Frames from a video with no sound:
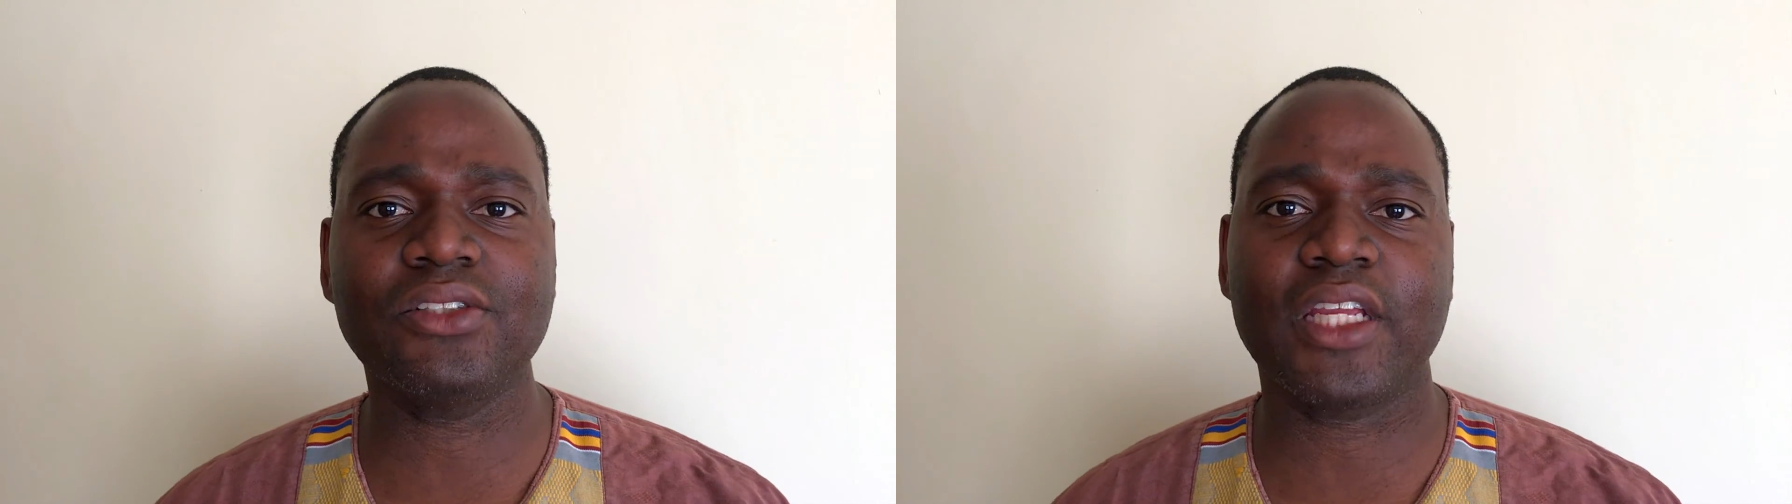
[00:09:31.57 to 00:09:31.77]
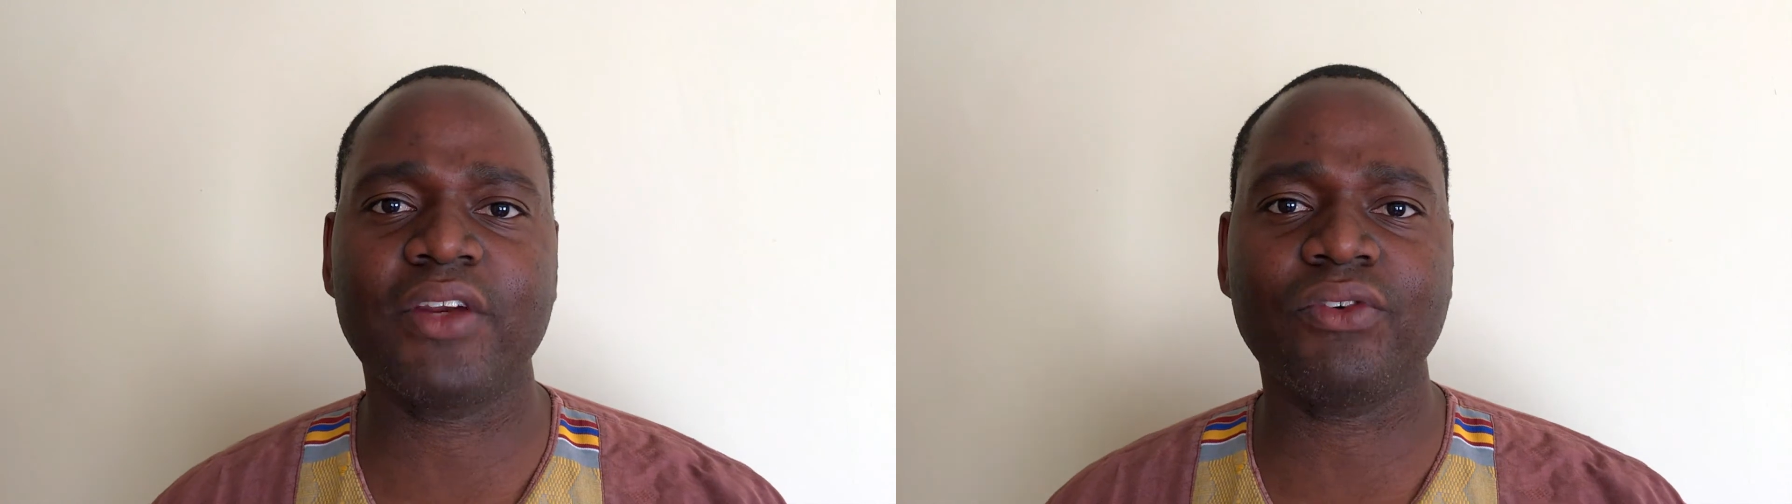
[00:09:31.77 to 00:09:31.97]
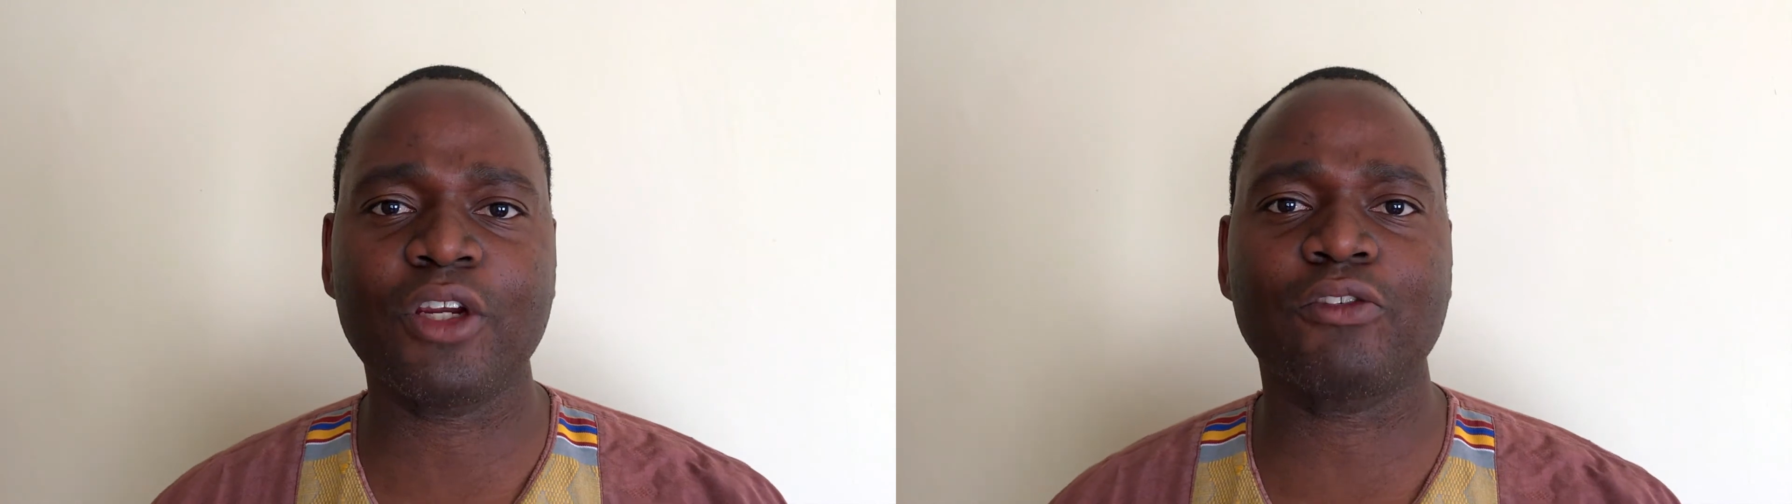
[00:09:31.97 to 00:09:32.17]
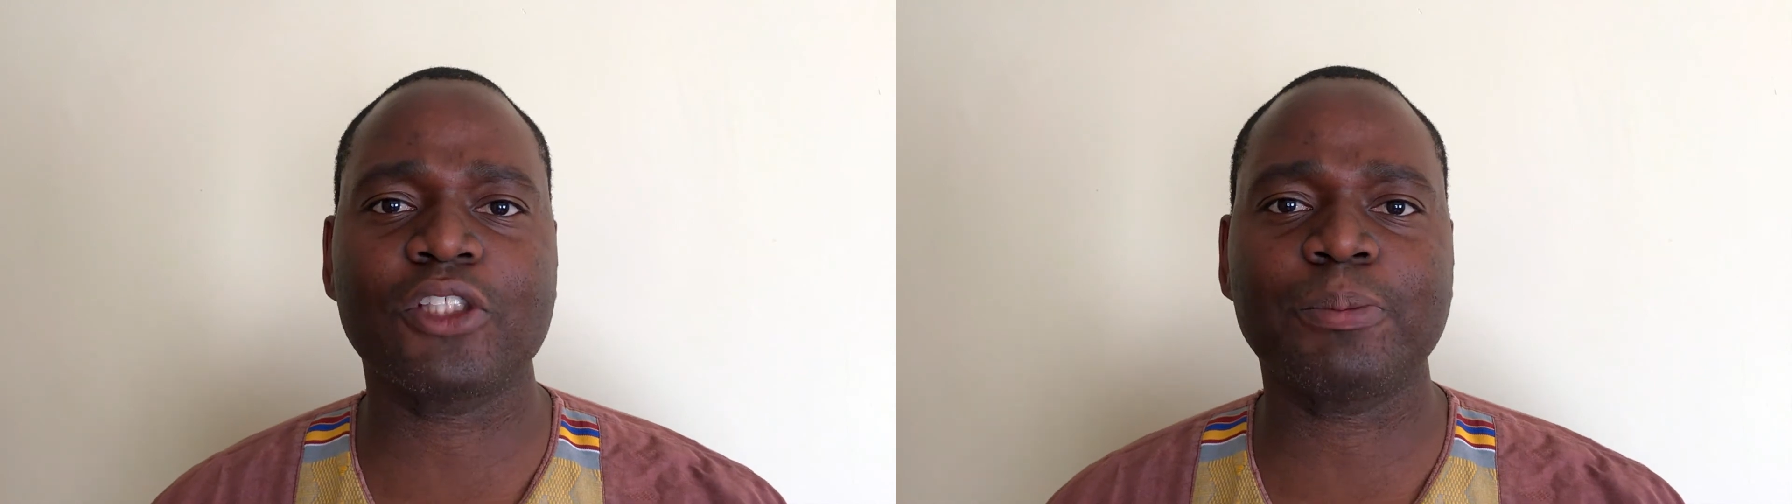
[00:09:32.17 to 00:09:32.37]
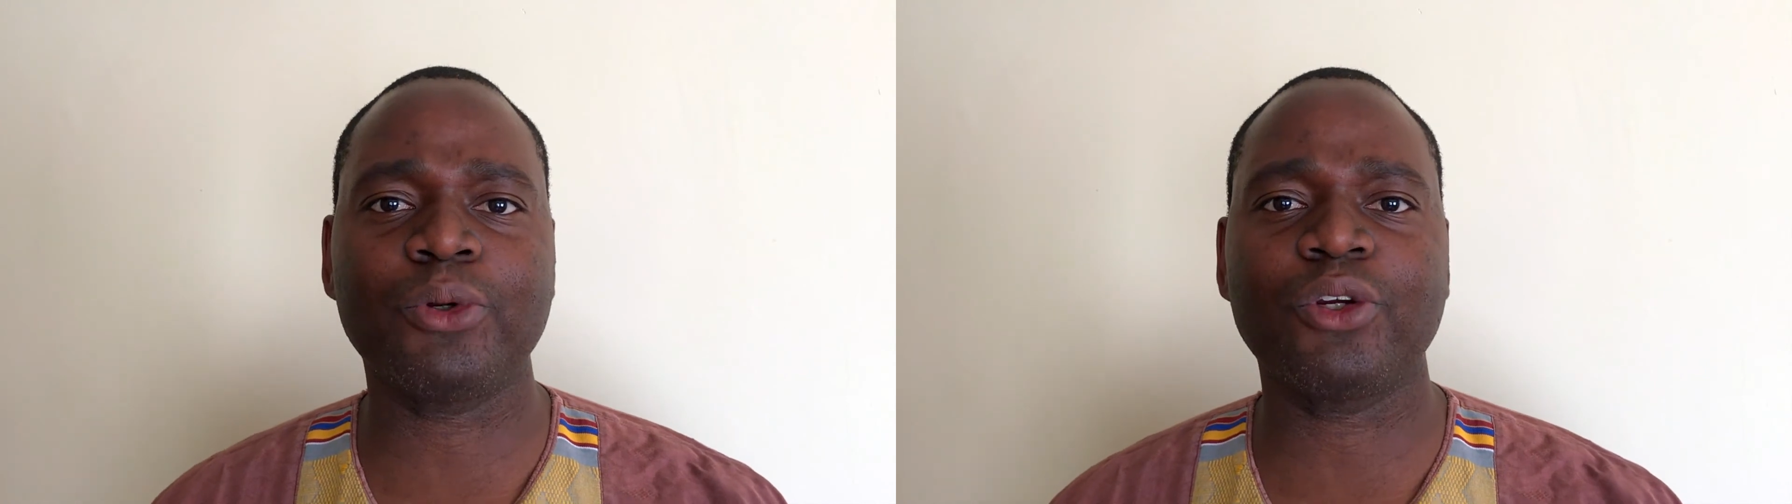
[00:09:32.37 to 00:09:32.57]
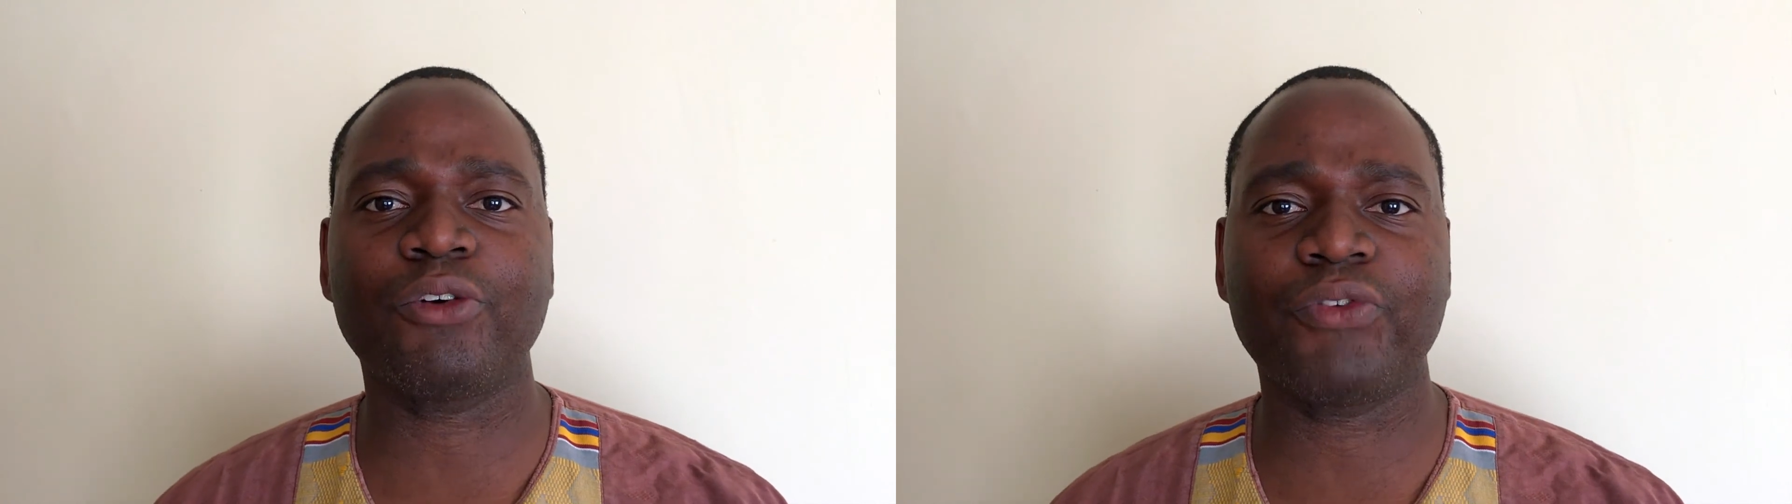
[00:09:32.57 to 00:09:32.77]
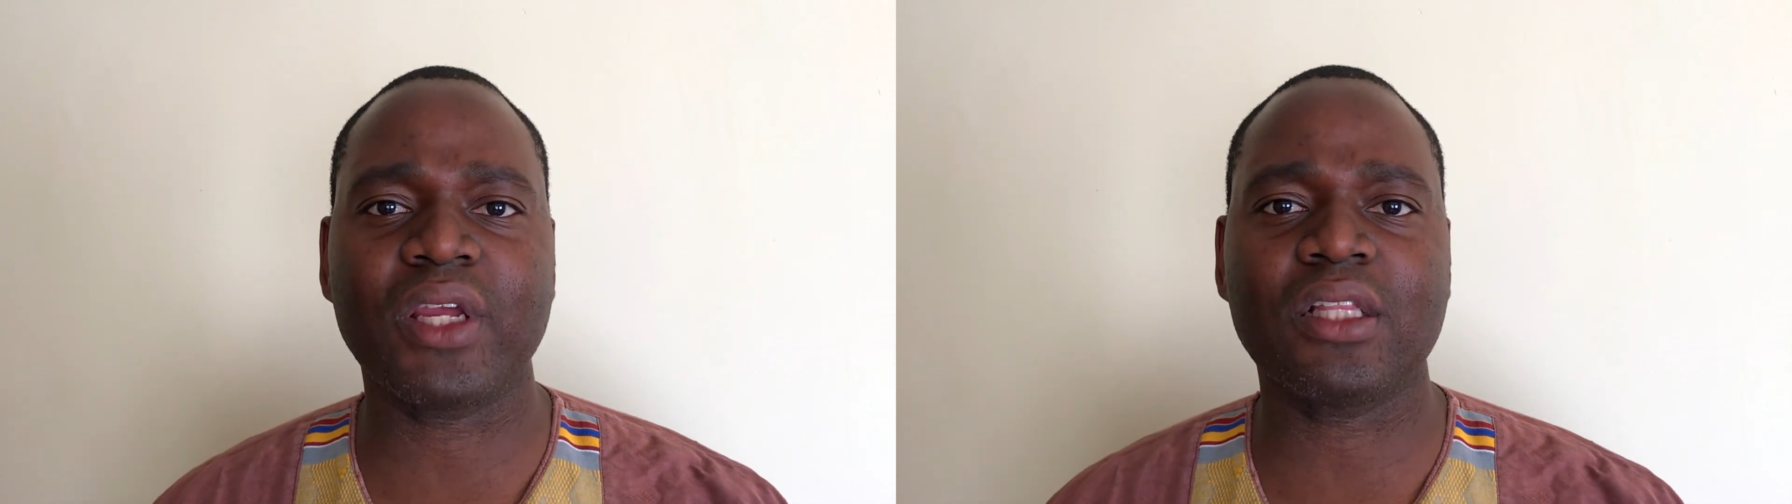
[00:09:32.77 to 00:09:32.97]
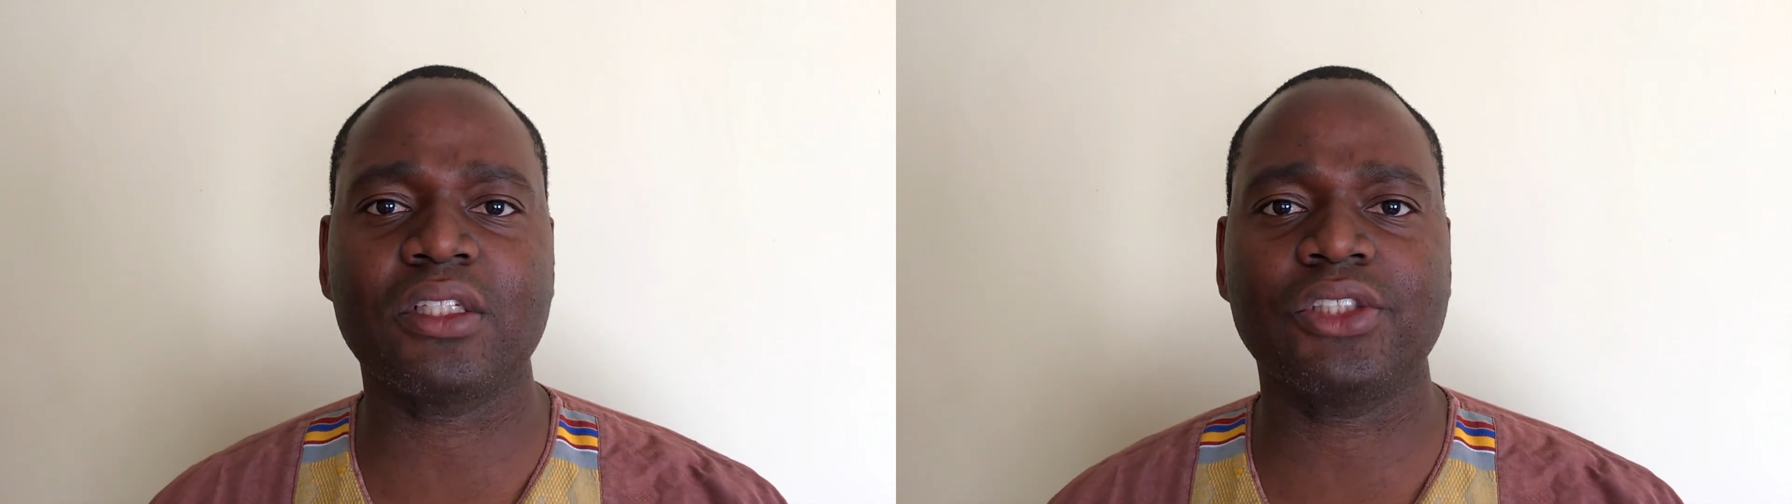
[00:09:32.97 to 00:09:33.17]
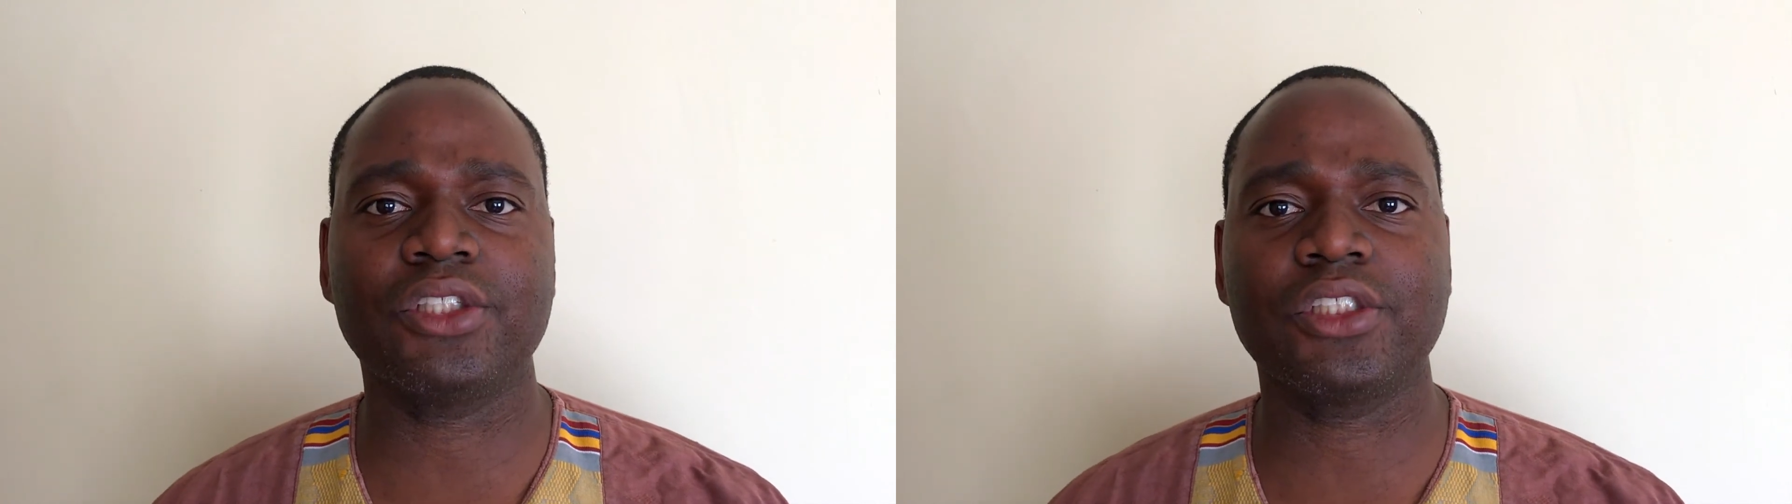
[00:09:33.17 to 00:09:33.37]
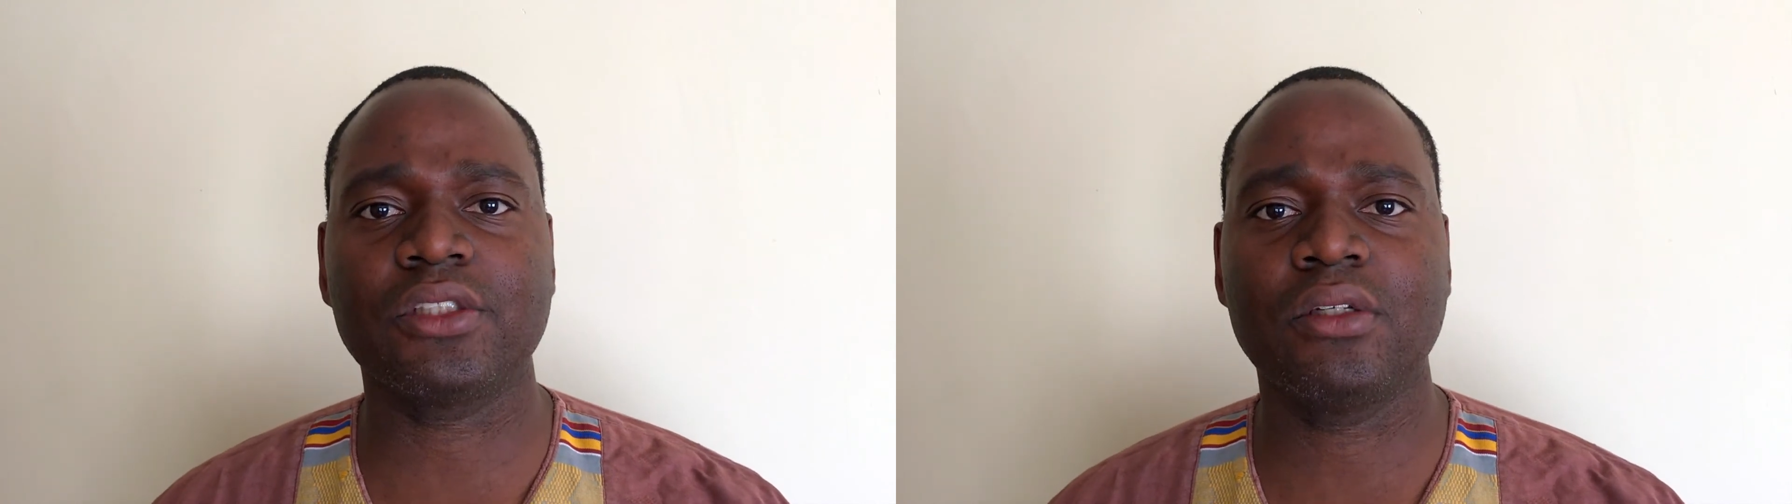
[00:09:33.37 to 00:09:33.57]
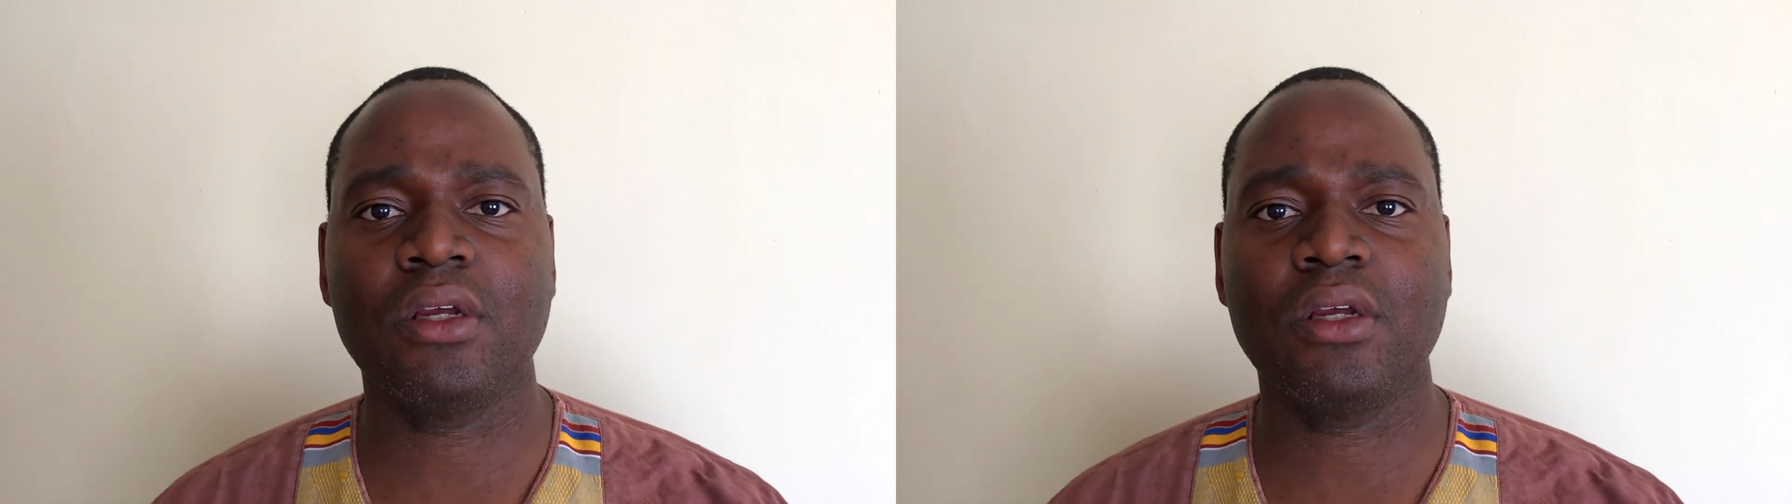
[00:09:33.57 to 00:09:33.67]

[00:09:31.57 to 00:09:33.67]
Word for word: to get rid of the spirit of fear in the church